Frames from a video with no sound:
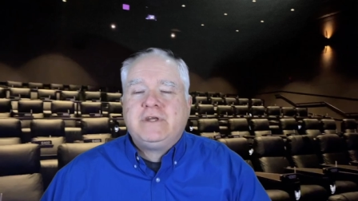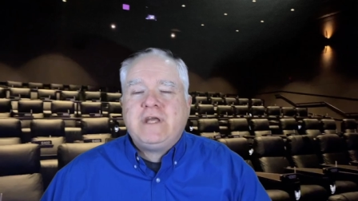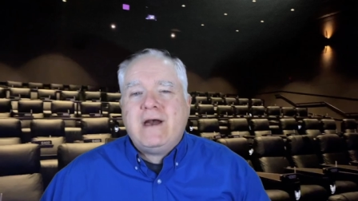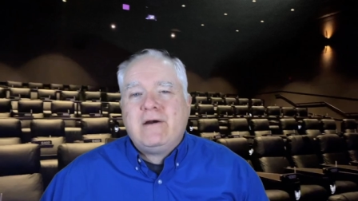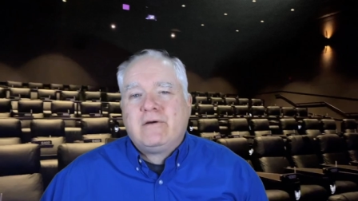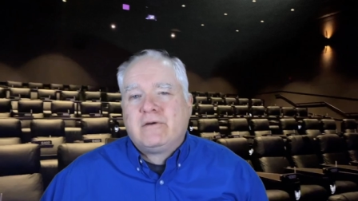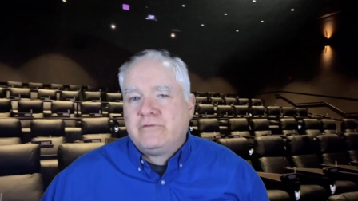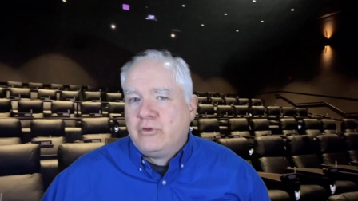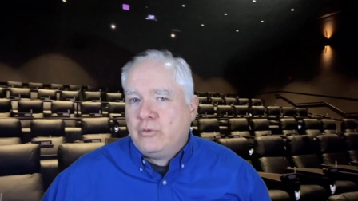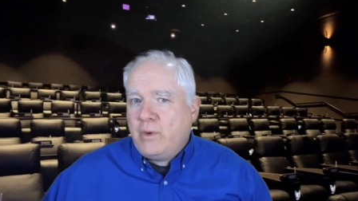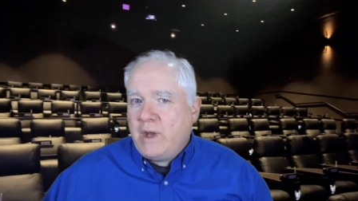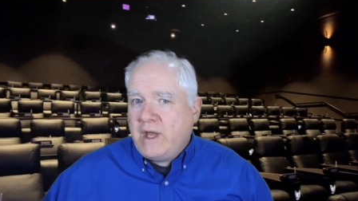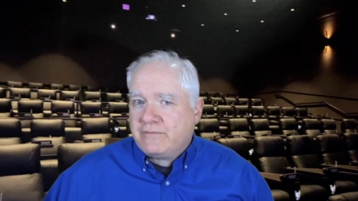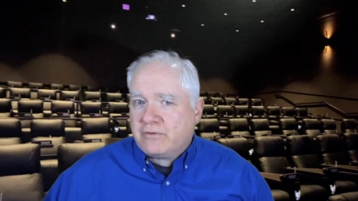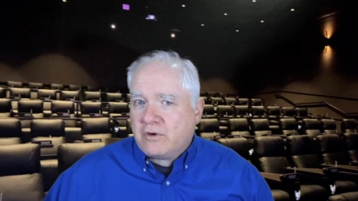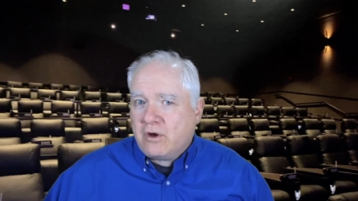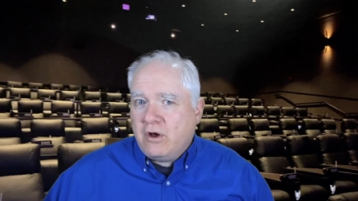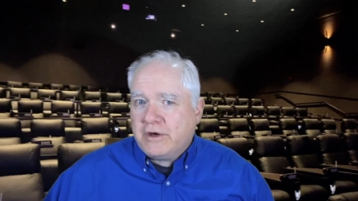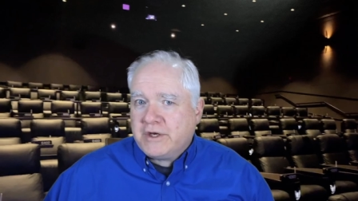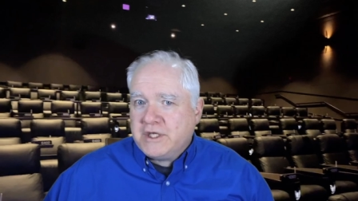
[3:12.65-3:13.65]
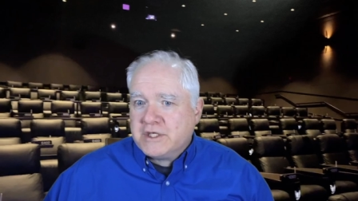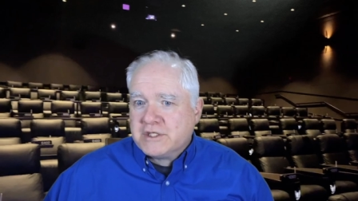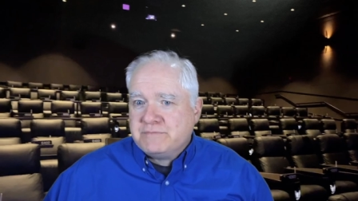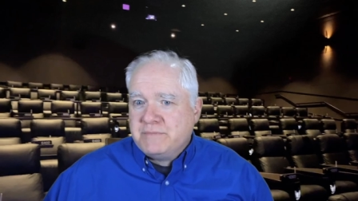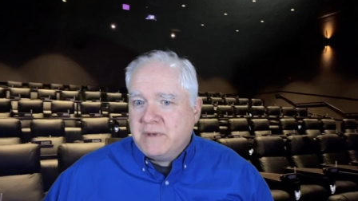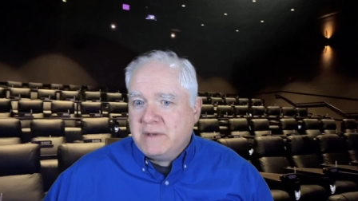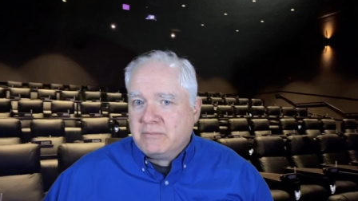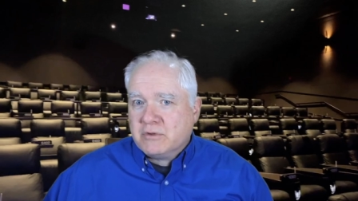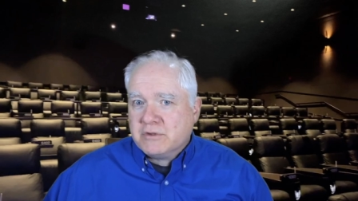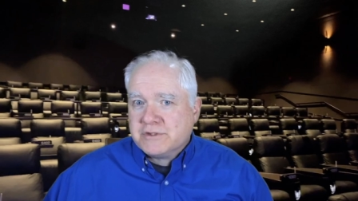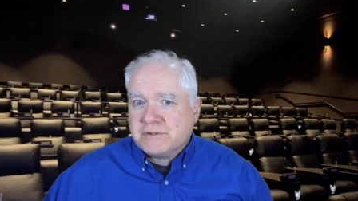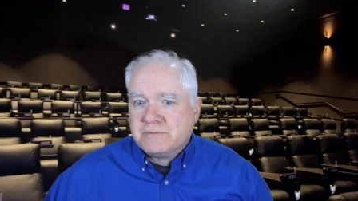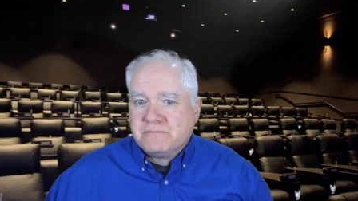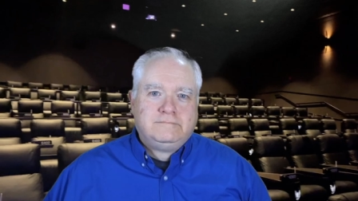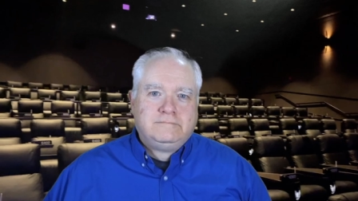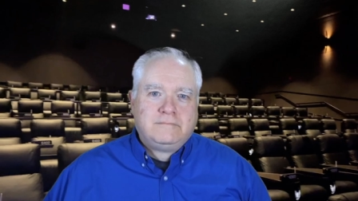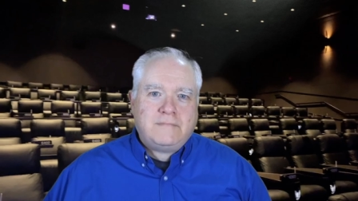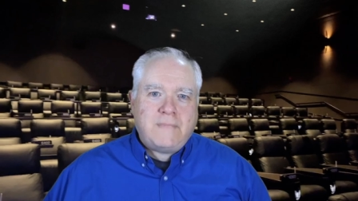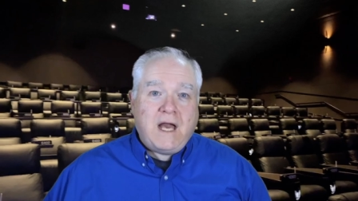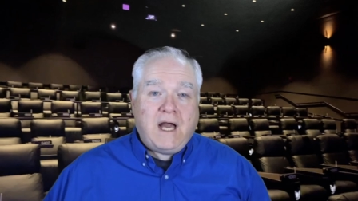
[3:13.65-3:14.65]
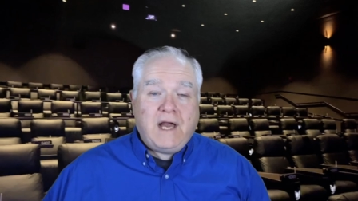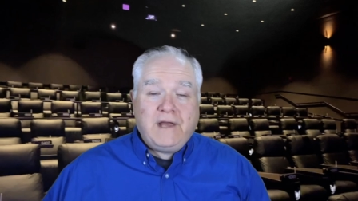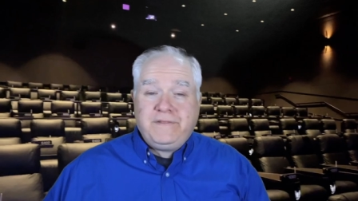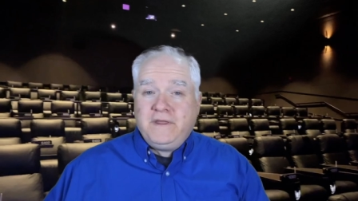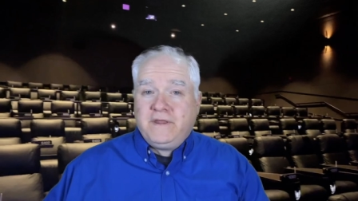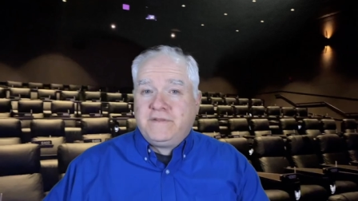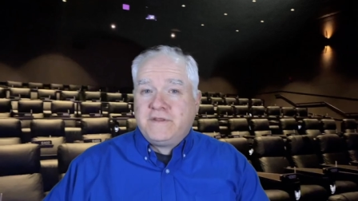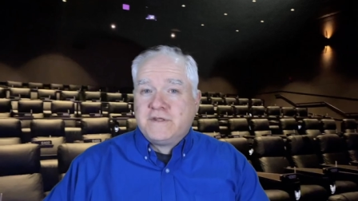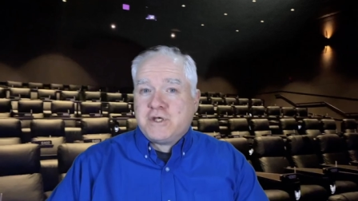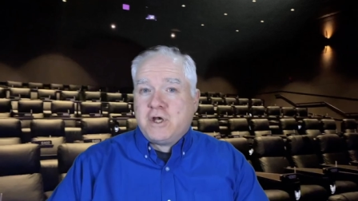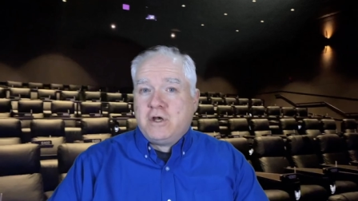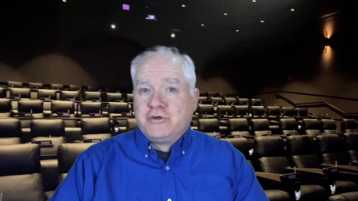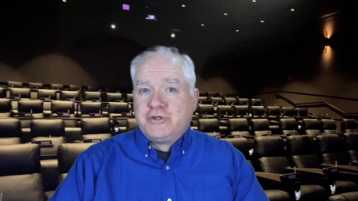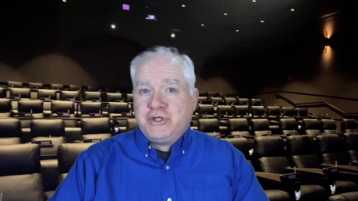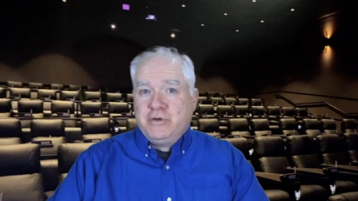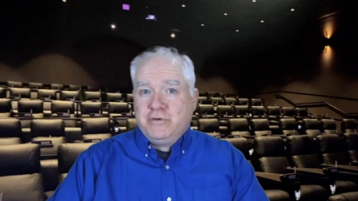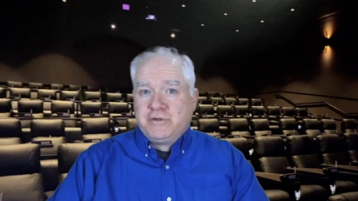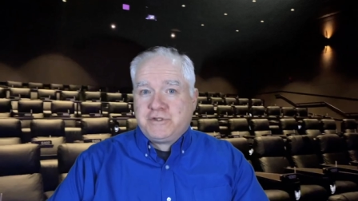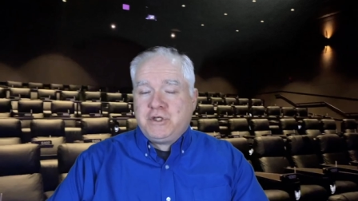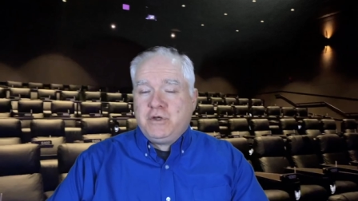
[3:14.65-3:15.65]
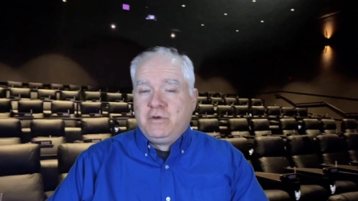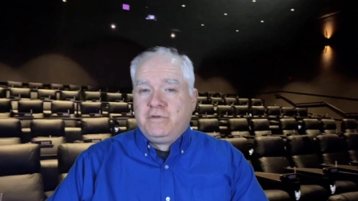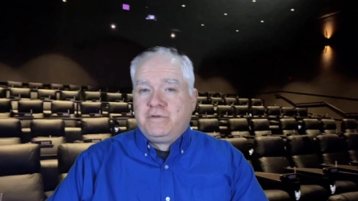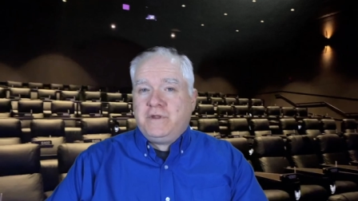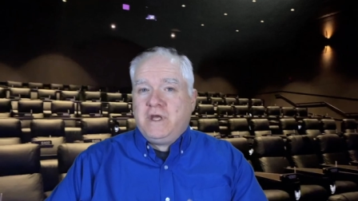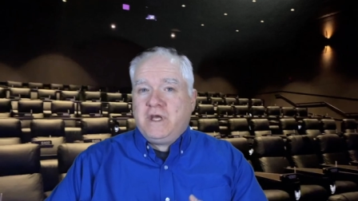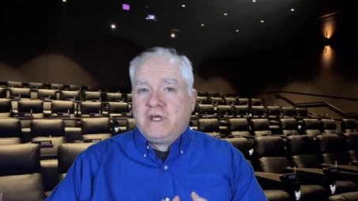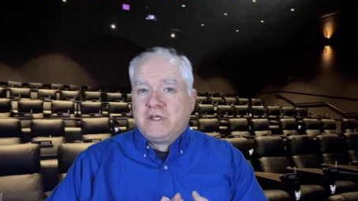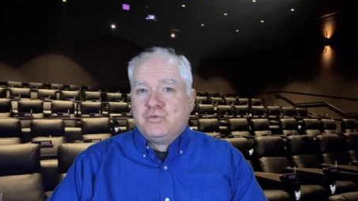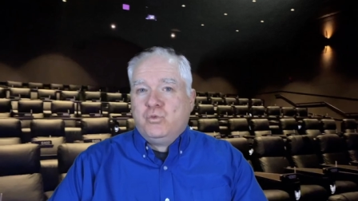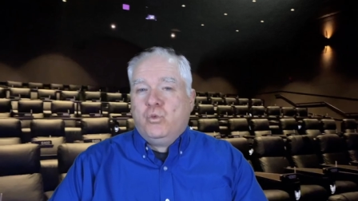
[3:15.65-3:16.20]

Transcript: out of the way for audience members. I think this all shows two things.